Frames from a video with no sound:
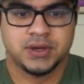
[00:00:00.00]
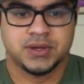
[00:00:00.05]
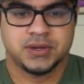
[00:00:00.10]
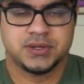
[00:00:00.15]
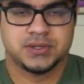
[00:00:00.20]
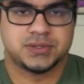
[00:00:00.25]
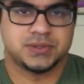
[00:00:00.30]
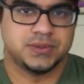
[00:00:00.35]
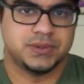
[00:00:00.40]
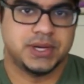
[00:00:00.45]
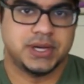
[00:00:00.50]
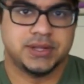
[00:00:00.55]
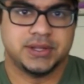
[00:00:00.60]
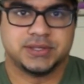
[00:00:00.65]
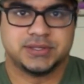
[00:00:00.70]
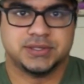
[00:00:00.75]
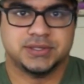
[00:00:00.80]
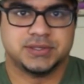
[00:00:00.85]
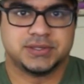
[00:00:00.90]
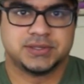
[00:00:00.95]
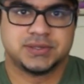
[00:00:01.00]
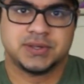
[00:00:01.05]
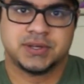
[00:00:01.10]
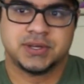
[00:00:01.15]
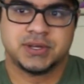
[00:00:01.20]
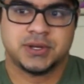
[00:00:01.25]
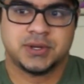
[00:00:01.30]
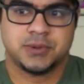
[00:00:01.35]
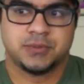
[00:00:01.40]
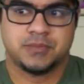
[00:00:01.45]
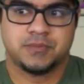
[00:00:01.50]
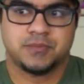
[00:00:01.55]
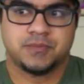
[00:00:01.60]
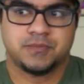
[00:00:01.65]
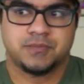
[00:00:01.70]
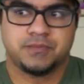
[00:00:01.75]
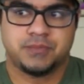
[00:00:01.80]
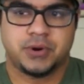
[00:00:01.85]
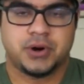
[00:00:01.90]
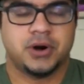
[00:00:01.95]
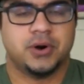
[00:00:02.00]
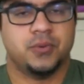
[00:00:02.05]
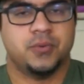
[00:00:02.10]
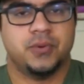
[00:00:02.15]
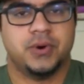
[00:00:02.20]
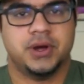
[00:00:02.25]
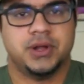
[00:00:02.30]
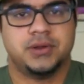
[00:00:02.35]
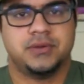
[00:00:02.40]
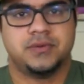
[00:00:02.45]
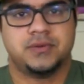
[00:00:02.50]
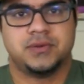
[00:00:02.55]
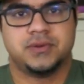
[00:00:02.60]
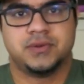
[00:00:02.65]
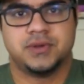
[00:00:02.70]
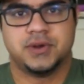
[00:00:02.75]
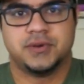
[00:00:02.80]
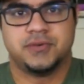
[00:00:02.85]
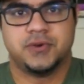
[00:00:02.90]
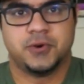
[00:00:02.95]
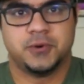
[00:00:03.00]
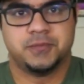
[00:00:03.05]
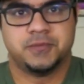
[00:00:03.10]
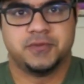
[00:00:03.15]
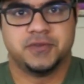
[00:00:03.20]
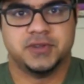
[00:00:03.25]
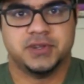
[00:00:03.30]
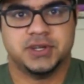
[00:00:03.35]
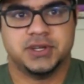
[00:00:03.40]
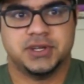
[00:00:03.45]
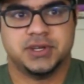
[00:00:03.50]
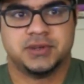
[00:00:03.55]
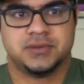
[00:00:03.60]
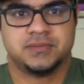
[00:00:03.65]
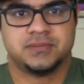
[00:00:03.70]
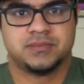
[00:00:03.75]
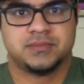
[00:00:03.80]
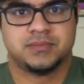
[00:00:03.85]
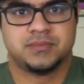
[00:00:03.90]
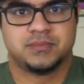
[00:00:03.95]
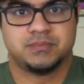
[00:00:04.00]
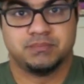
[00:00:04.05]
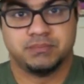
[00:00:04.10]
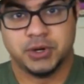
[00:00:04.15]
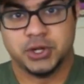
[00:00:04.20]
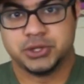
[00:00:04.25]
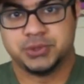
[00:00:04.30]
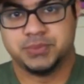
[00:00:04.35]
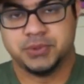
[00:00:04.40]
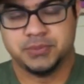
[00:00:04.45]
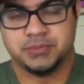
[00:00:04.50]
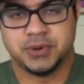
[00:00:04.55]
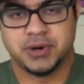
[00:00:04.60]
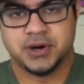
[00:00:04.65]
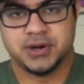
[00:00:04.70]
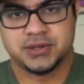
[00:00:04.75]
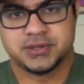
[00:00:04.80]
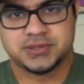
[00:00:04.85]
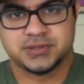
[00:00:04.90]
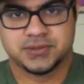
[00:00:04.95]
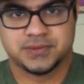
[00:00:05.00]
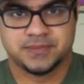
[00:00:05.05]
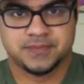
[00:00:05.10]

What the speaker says: So yeah, this is part one of hopefully multiple parts.